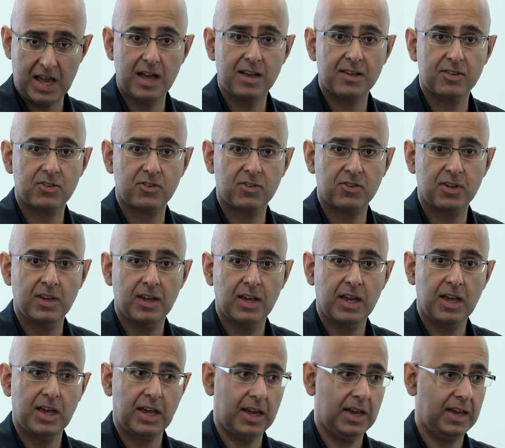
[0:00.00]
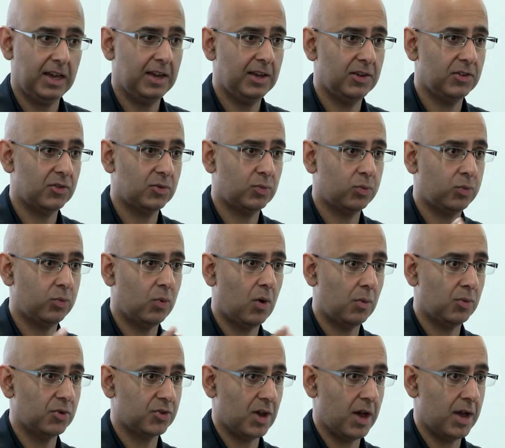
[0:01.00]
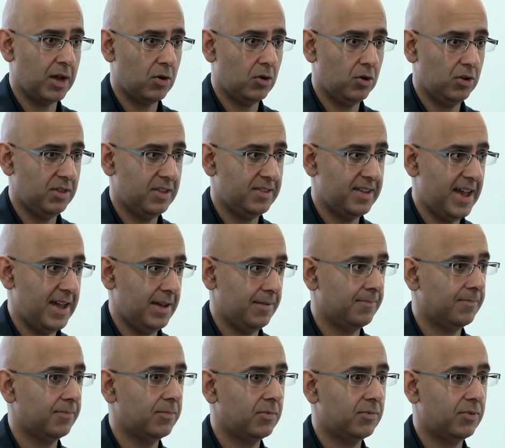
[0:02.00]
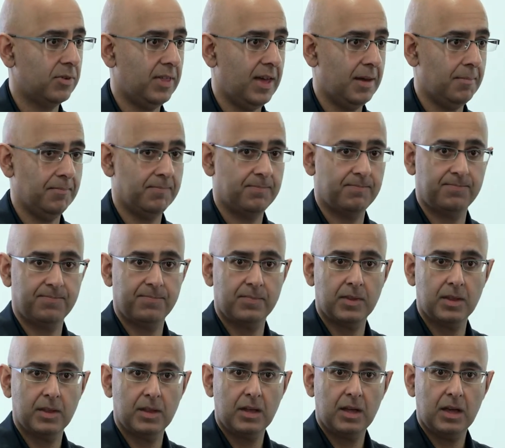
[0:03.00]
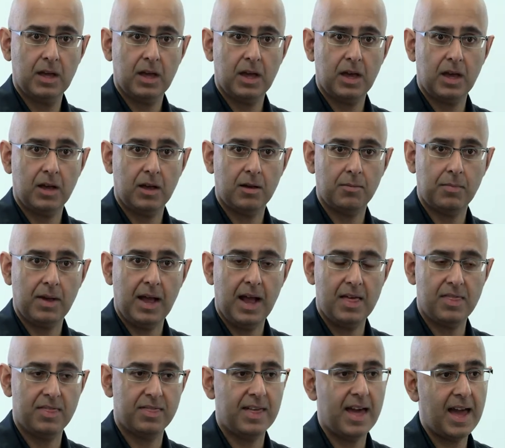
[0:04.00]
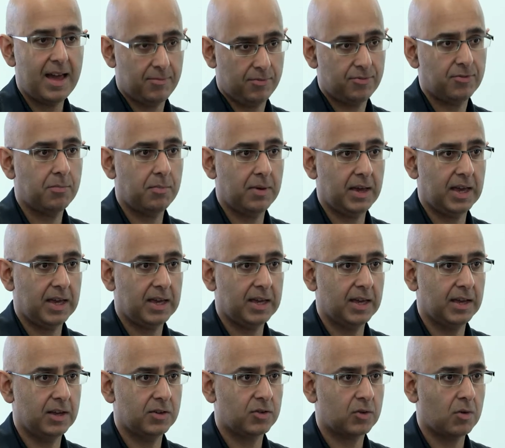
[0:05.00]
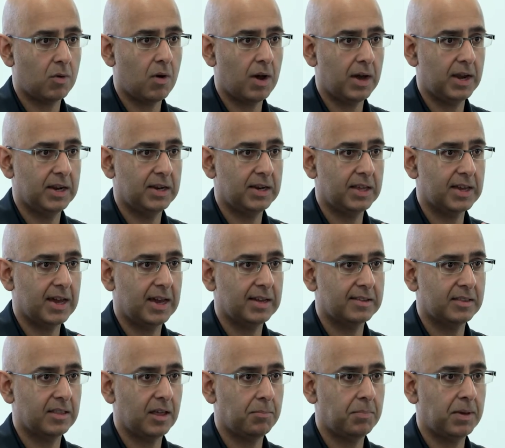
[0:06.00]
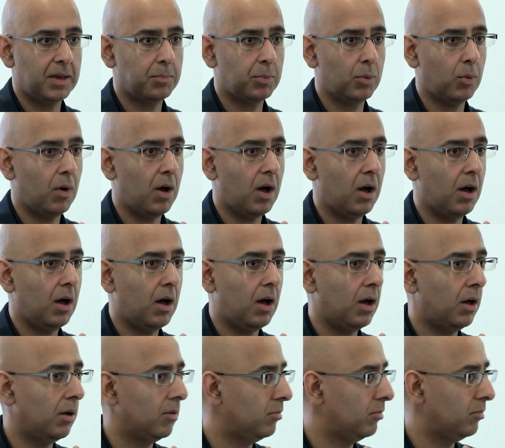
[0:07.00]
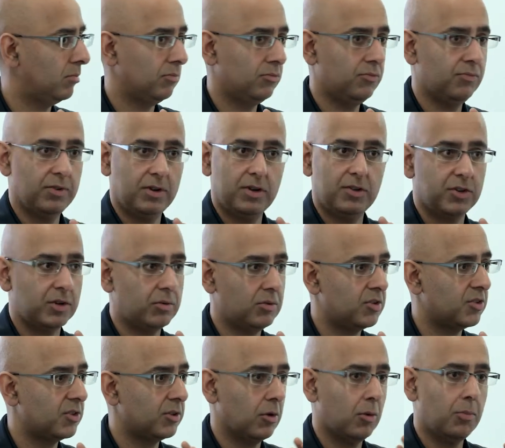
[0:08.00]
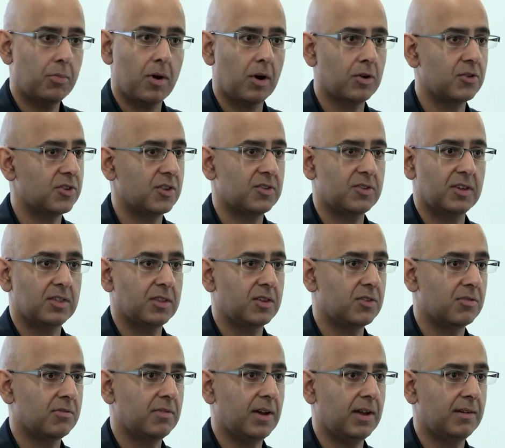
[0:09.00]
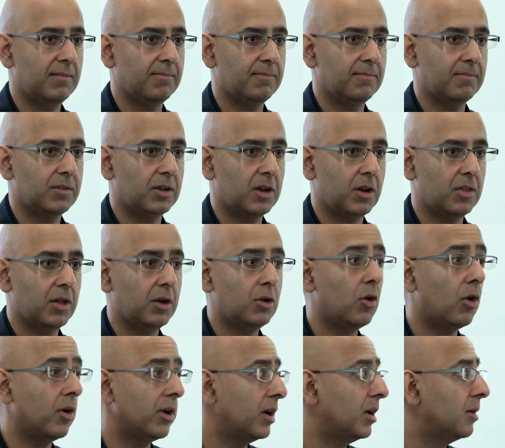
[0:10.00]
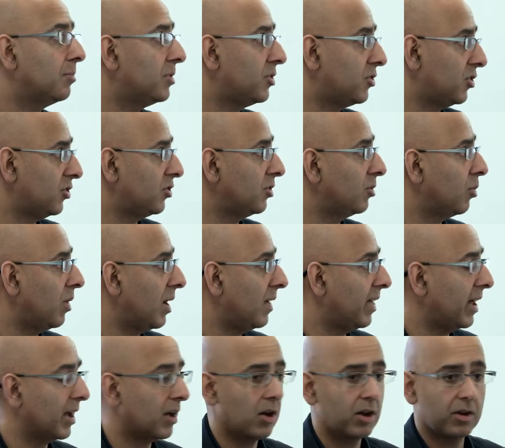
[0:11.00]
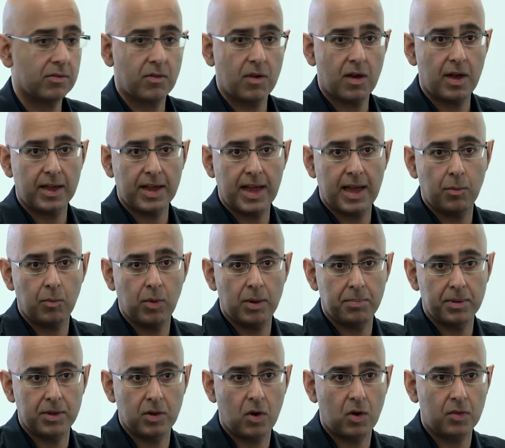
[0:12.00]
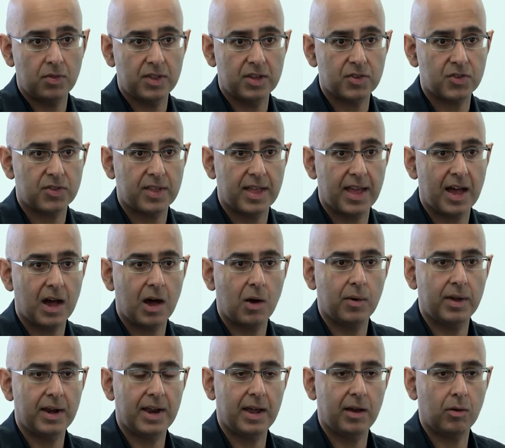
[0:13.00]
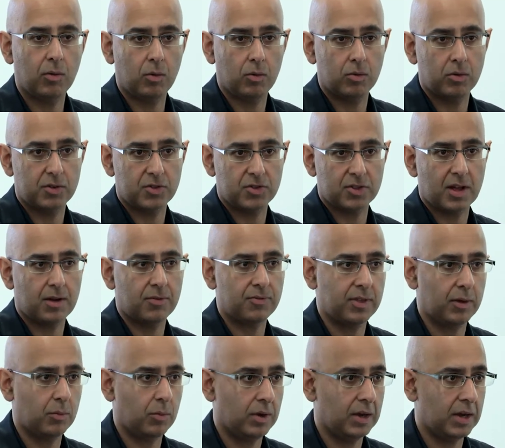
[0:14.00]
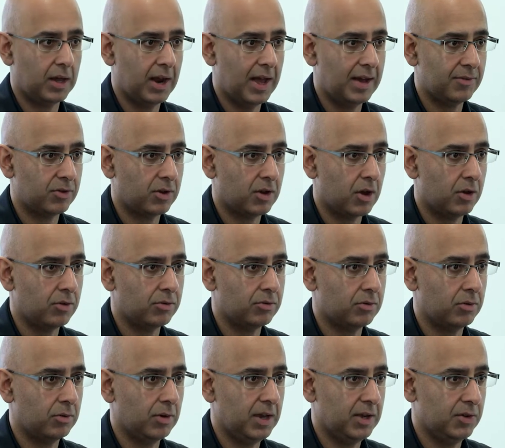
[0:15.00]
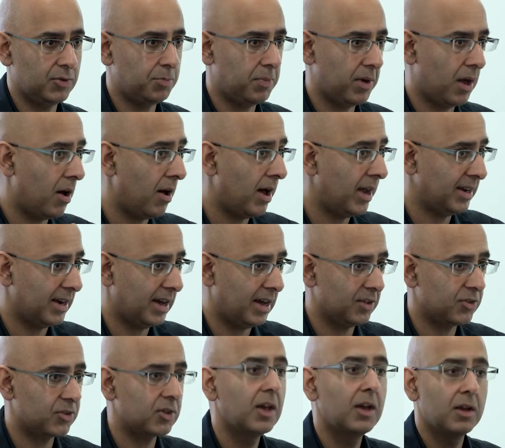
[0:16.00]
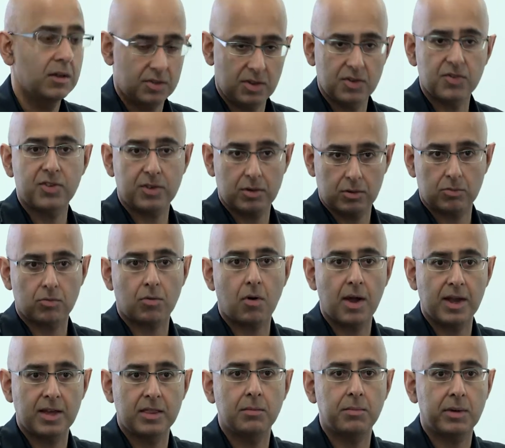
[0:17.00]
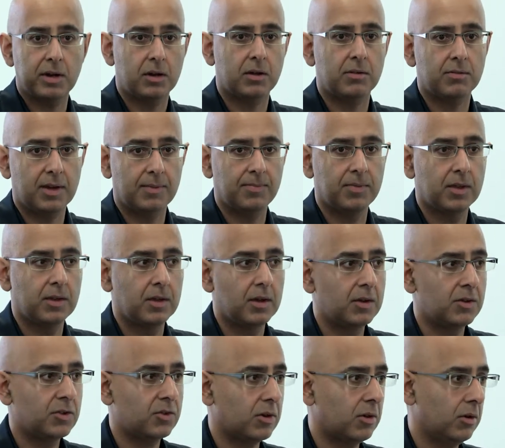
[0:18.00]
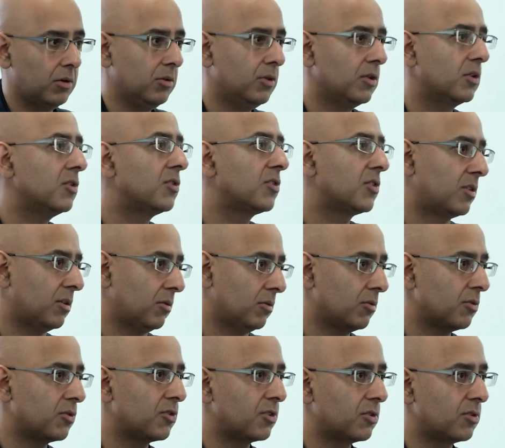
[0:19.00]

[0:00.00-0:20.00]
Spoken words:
us is what was going on the day for them. And that, for me, is quite an indicator that people are very generally still processing this event. They're not in a position where they're kind of like, and we're beyond this now, and all the stuff that we're going to have to go through is behind us. They're still right in the middle of it. So you can still